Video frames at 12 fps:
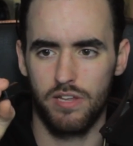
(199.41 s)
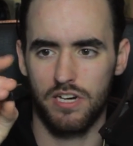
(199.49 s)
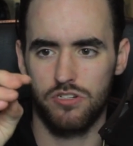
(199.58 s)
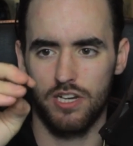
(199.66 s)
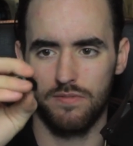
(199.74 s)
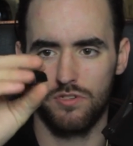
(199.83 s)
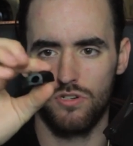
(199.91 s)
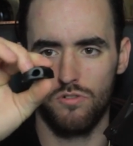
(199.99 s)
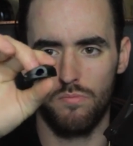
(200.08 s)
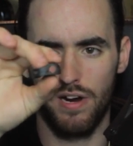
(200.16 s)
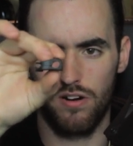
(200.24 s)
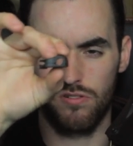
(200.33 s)
They actually have two
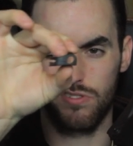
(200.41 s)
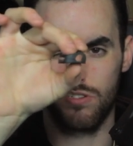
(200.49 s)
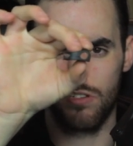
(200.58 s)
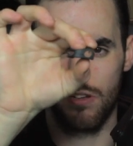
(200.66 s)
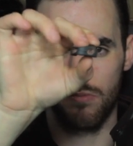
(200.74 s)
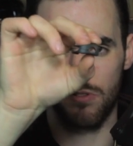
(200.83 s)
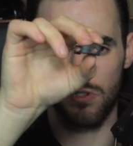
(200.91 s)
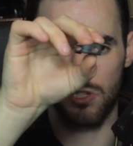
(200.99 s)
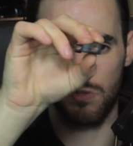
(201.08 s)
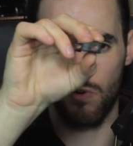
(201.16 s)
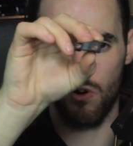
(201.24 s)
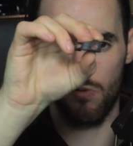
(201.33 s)
barrels to them. There's a
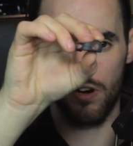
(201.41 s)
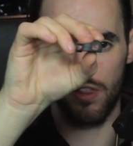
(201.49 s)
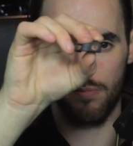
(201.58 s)
small one